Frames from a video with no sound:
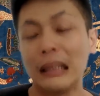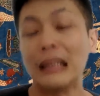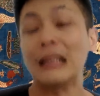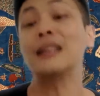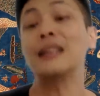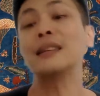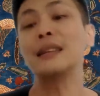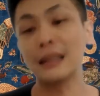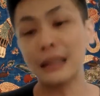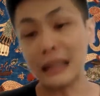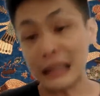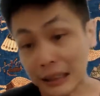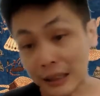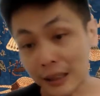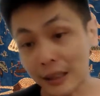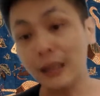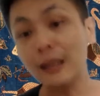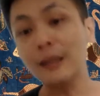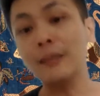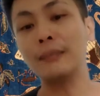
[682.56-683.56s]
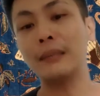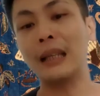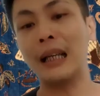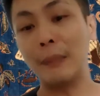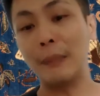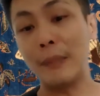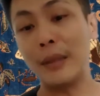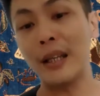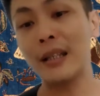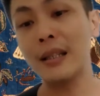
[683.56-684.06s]
This is a term
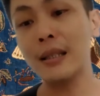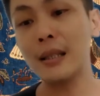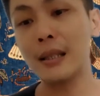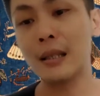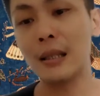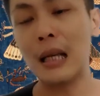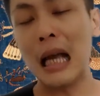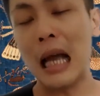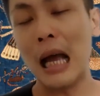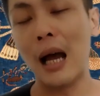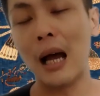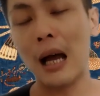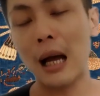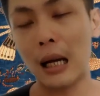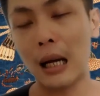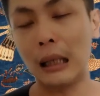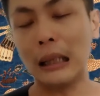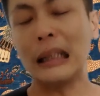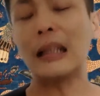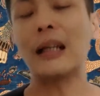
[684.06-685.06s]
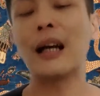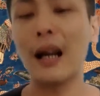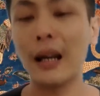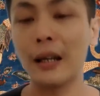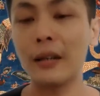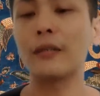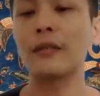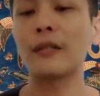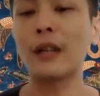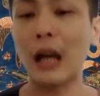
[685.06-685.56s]
that means a
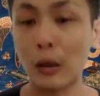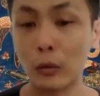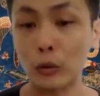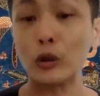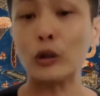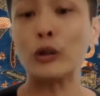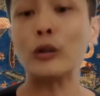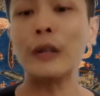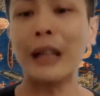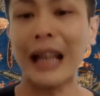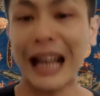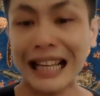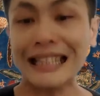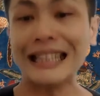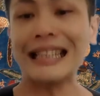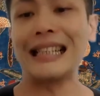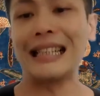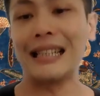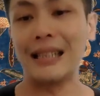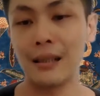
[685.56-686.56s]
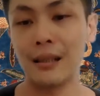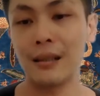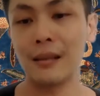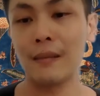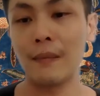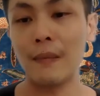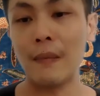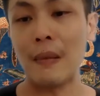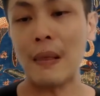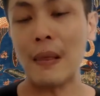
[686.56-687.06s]
kind of cultural asset,
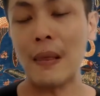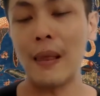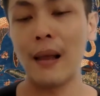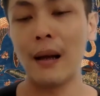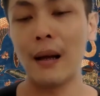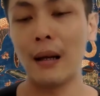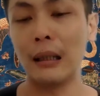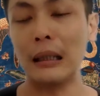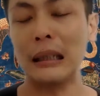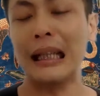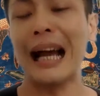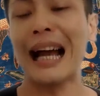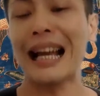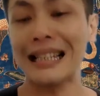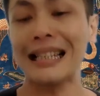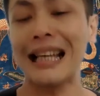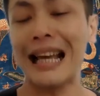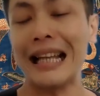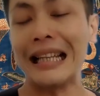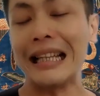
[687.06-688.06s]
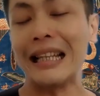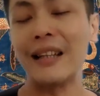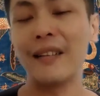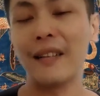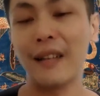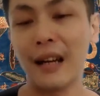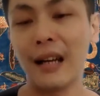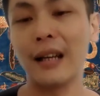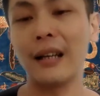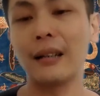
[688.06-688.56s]

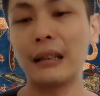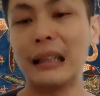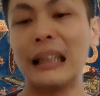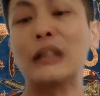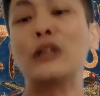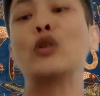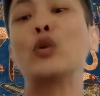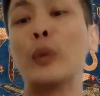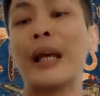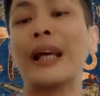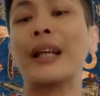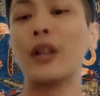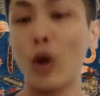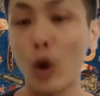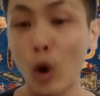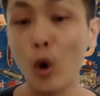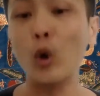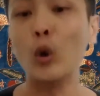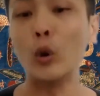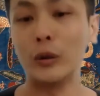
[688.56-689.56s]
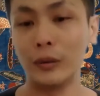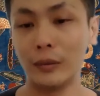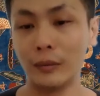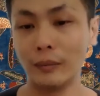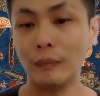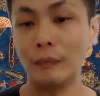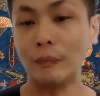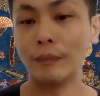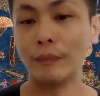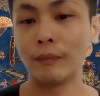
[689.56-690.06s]
right, that you can own.
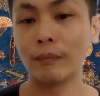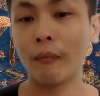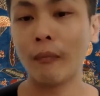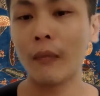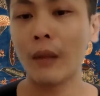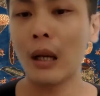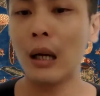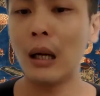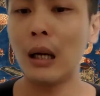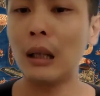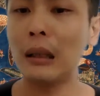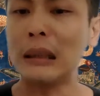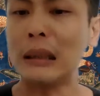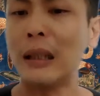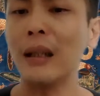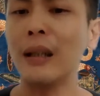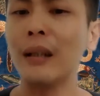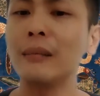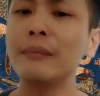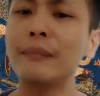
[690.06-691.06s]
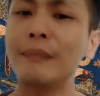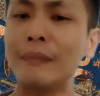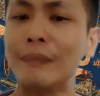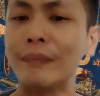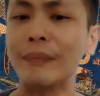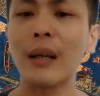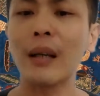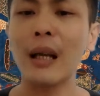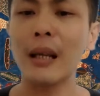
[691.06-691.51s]
And